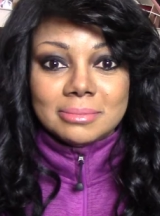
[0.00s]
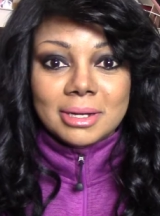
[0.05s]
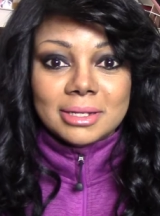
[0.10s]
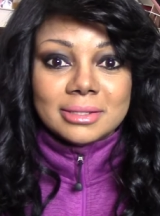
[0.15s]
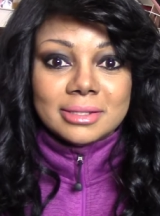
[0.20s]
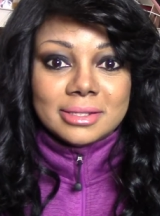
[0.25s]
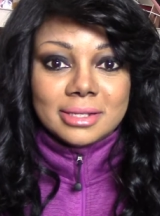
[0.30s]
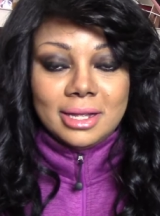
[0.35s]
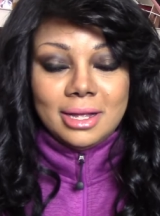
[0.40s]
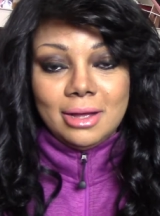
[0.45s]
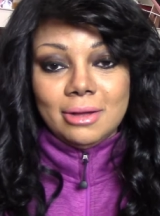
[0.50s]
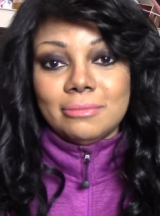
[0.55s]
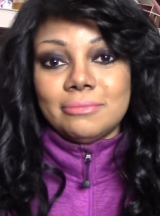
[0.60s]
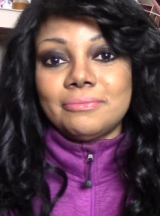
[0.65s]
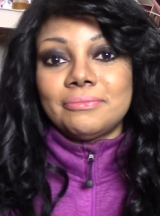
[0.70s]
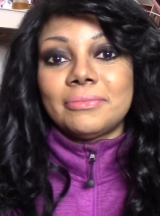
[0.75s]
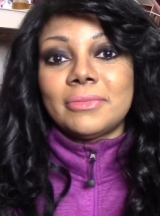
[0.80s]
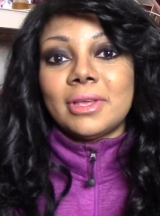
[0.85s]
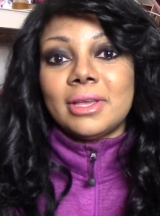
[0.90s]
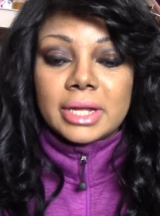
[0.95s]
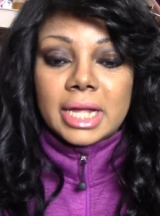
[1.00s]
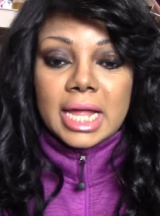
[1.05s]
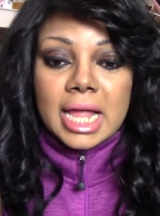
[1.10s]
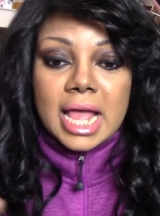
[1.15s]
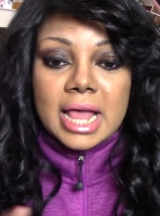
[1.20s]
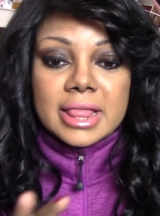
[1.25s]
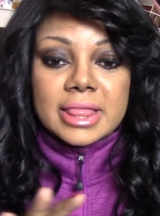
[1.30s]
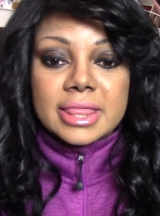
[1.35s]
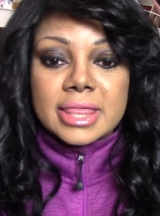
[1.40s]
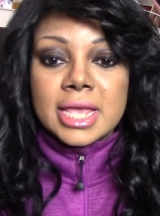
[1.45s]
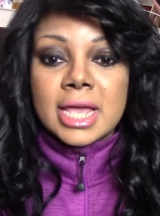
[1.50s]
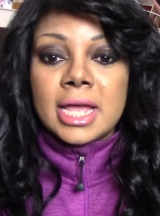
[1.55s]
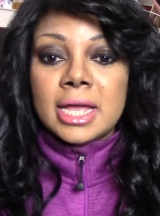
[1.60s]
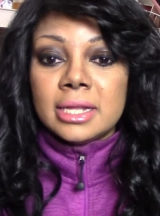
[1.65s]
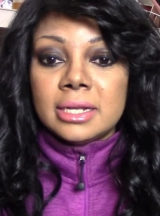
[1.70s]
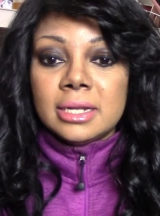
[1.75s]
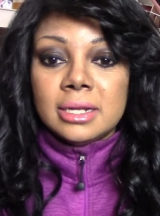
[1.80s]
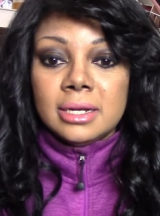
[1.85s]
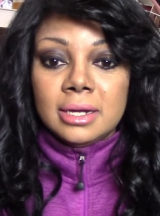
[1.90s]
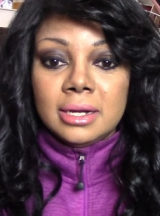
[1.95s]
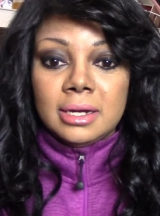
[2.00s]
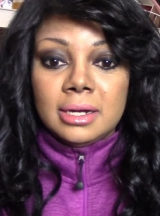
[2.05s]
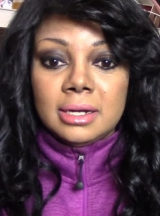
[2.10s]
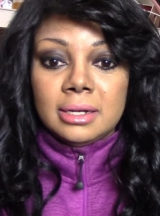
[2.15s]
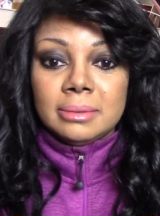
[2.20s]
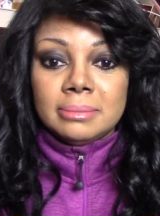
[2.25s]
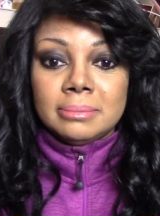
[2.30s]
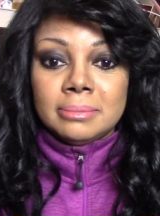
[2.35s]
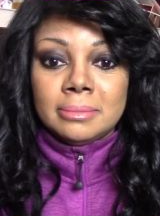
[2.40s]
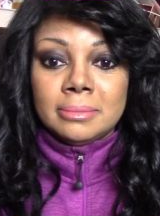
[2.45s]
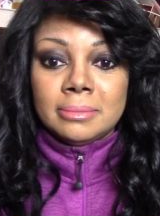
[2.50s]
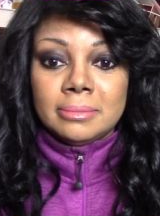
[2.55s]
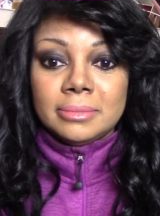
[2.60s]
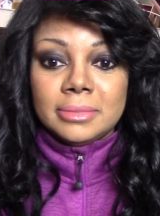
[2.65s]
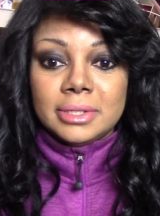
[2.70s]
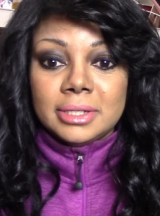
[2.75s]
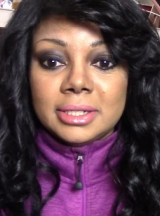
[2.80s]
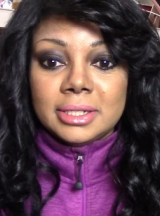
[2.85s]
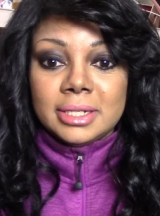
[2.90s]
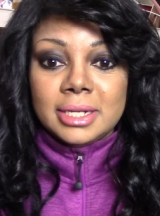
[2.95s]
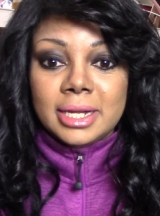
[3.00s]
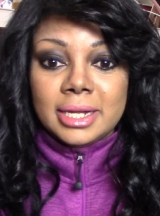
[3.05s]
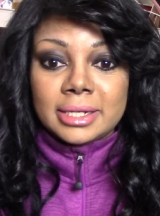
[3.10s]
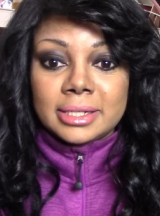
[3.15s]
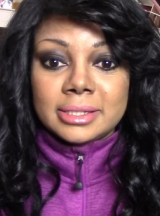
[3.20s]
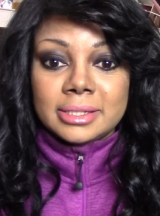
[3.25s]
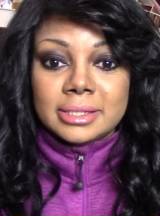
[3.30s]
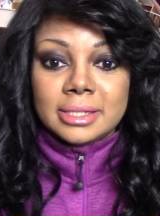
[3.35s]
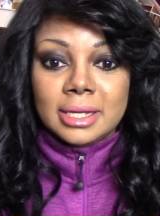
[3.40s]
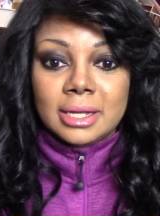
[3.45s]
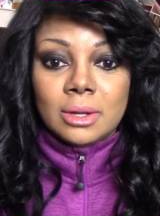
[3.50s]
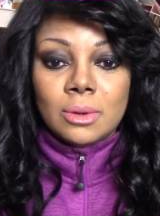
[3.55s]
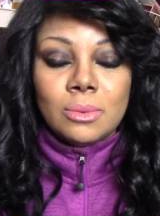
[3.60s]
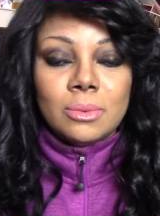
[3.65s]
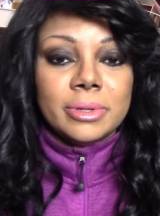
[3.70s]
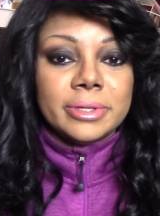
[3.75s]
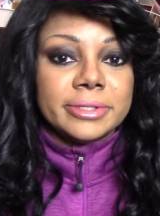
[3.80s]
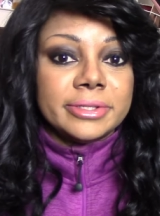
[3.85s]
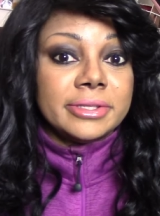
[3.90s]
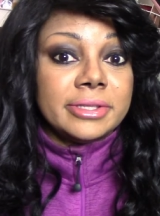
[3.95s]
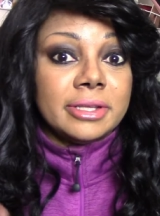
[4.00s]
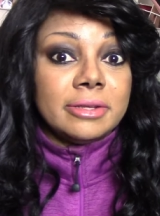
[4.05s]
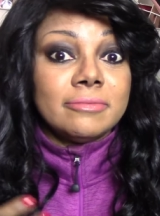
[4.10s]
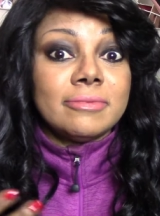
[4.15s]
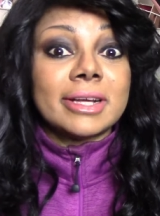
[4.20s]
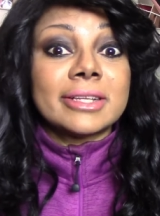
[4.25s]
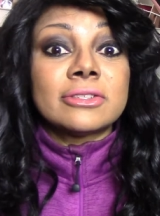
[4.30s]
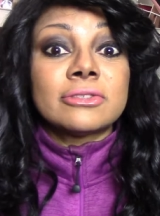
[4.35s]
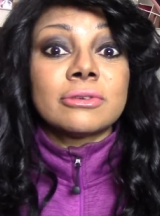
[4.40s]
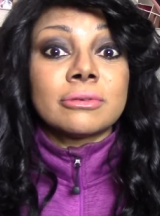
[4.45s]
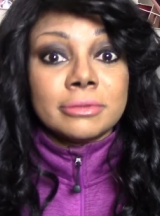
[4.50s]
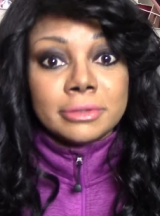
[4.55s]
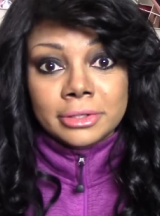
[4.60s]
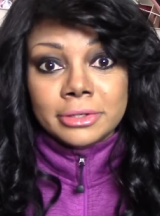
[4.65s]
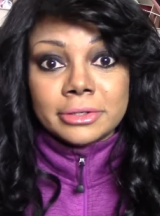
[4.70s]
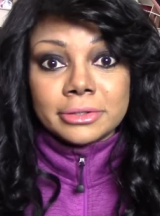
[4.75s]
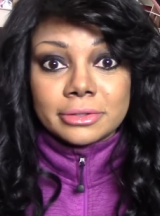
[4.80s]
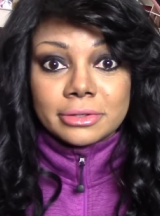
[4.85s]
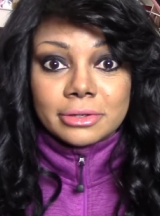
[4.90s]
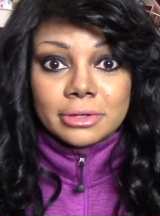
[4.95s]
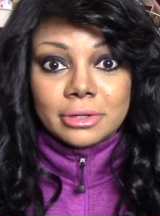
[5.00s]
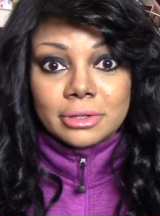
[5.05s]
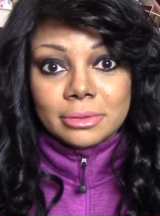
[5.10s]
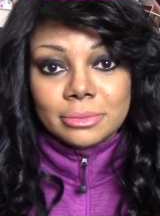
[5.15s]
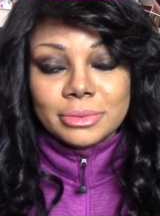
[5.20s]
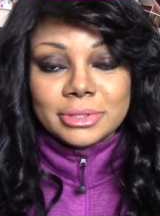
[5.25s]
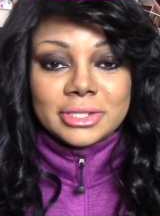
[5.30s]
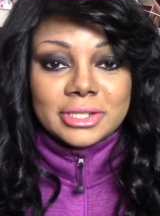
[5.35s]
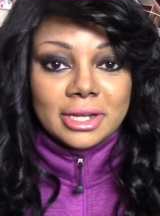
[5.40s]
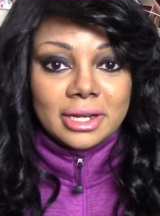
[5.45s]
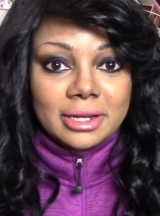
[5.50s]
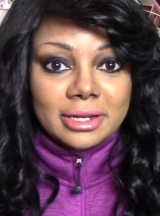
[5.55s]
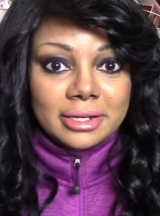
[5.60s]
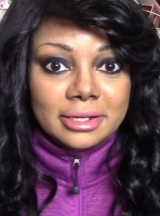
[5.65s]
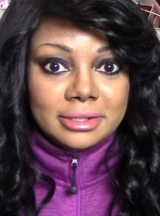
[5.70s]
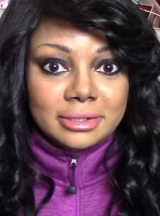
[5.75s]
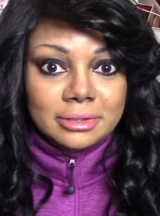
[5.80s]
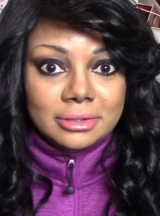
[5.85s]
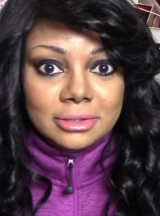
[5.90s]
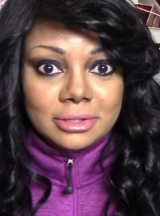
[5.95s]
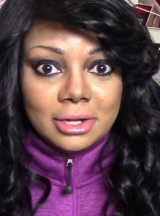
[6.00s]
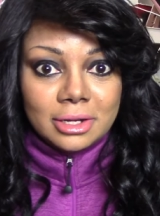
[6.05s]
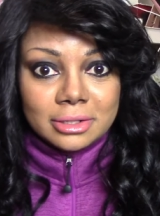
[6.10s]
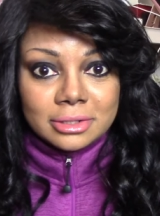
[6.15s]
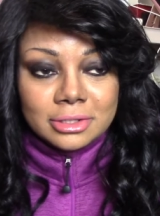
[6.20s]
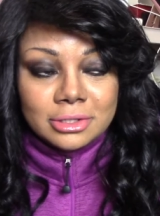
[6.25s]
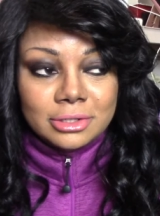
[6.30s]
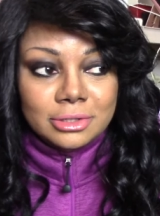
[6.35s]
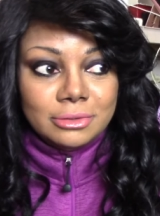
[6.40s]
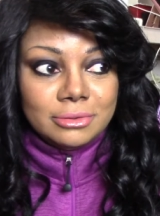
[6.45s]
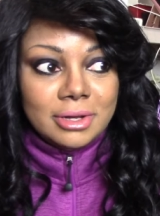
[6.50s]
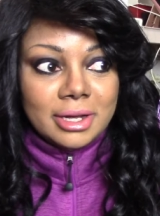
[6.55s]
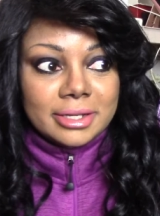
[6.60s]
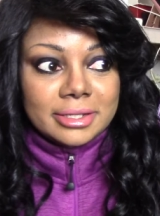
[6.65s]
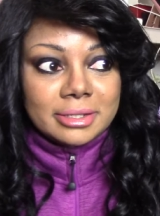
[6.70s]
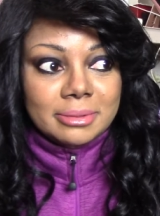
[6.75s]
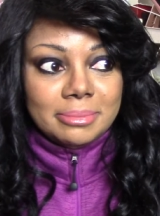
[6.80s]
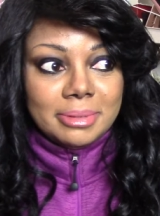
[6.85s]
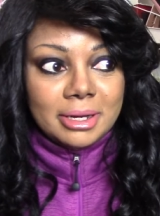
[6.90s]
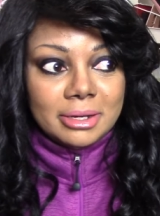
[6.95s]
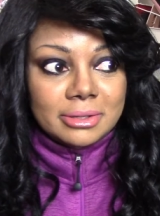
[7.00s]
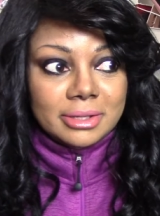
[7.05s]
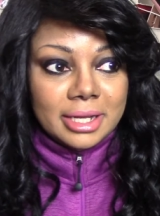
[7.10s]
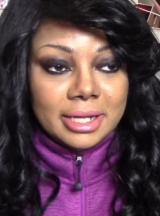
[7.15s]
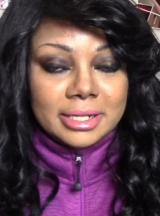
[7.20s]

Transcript: months ago. Okay, and then um, the next thing is the Retro Nerd Girl, which I talked to you guys about.